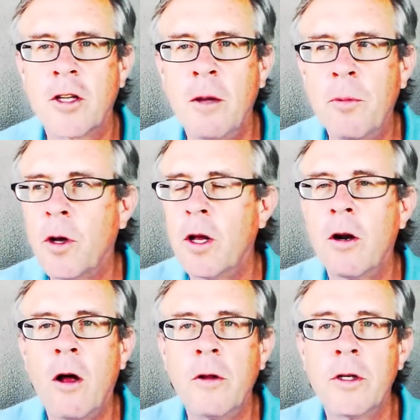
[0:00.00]
just keep
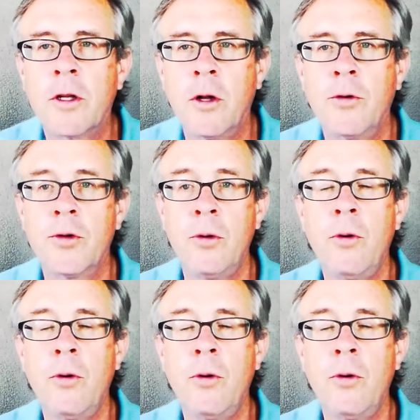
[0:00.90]
looking at all these closed